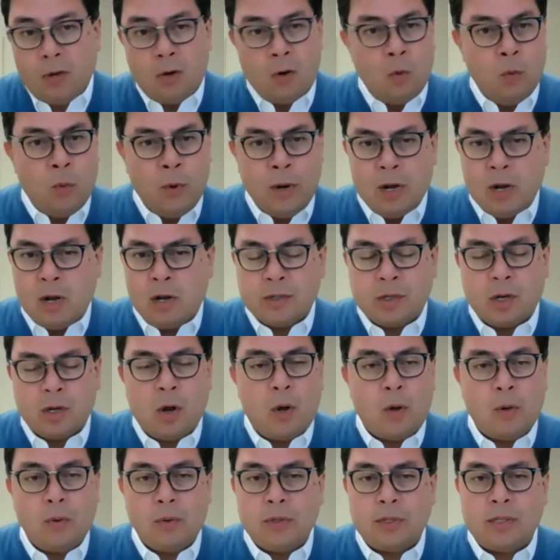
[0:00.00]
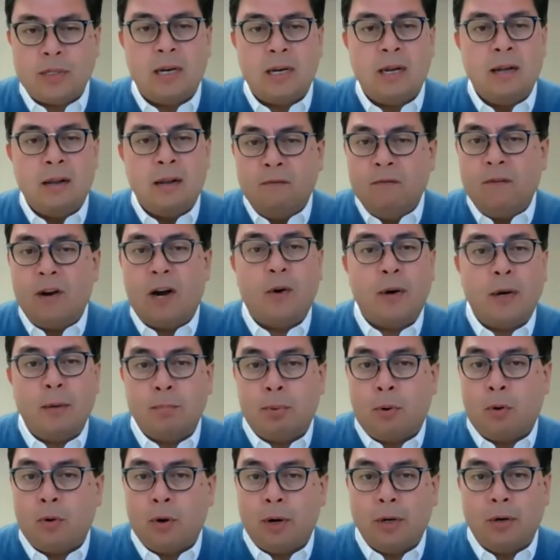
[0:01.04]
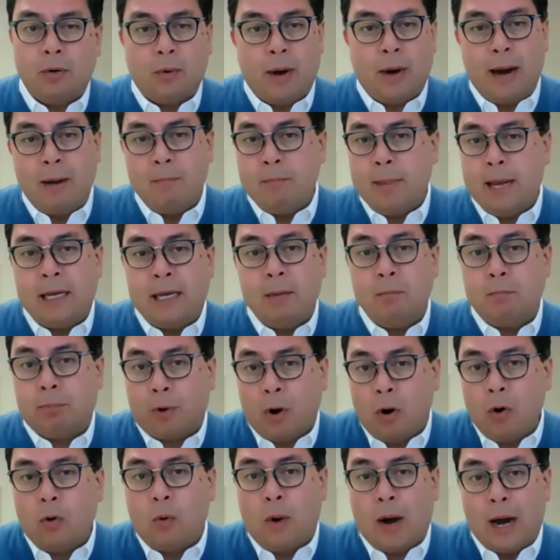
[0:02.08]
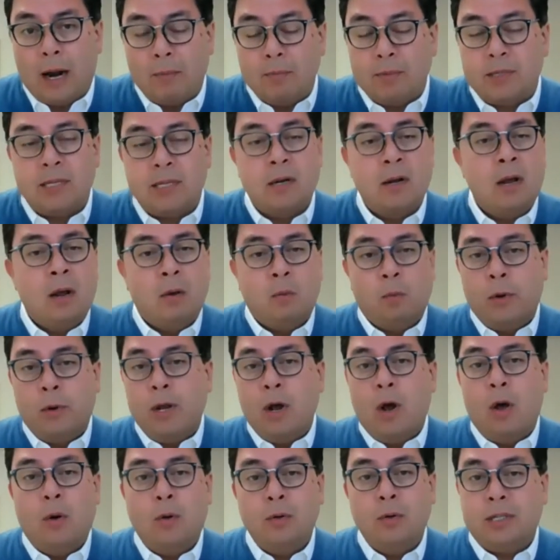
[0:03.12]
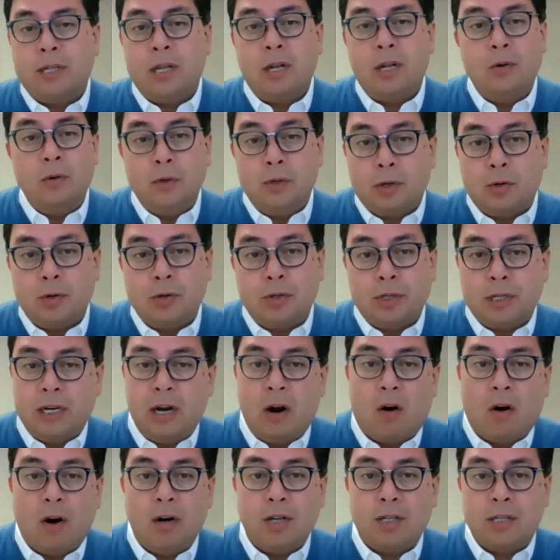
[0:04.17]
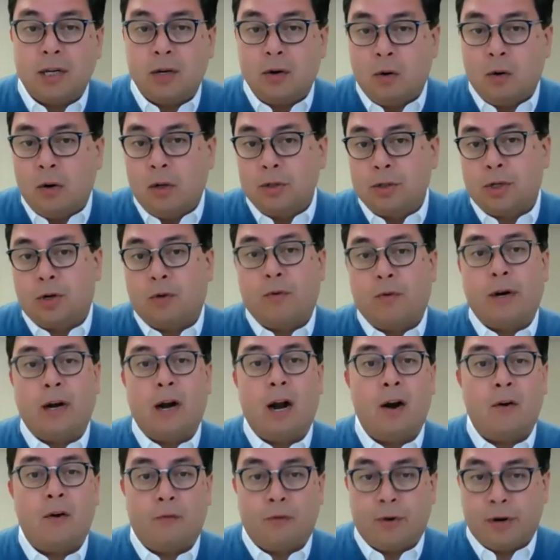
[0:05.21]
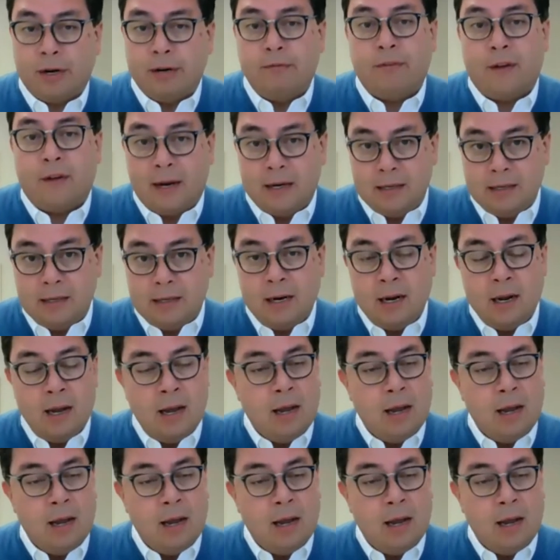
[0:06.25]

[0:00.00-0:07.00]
We also host very important grant making programs. We host the New Jersey Arts and Culture Recovery Fund.